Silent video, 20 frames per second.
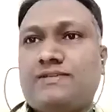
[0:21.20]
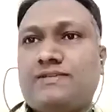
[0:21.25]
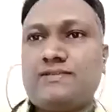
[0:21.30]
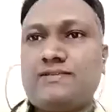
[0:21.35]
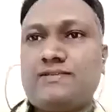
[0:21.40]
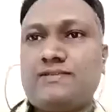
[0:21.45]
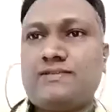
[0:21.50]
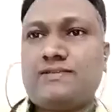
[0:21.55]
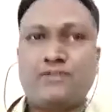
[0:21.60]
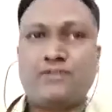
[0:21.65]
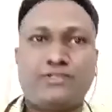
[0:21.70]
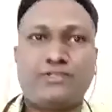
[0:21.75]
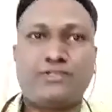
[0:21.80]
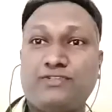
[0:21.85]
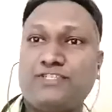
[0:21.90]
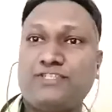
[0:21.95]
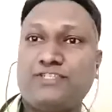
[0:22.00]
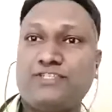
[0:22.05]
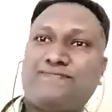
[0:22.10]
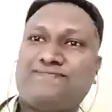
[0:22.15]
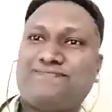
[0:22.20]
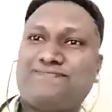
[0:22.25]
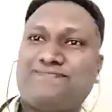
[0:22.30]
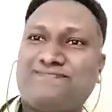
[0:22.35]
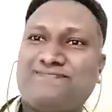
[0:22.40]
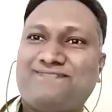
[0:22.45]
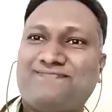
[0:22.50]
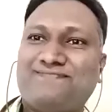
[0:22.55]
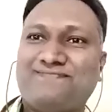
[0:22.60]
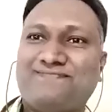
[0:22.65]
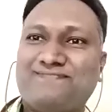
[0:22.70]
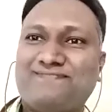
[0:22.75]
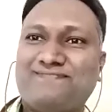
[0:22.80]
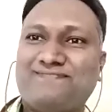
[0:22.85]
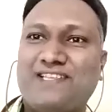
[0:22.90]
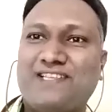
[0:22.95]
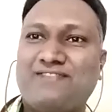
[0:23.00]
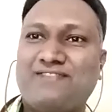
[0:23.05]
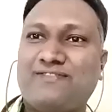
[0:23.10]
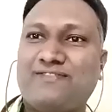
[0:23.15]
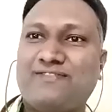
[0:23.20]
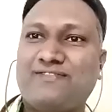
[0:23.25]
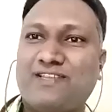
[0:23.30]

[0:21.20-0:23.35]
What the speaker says: How are you doing? Have you,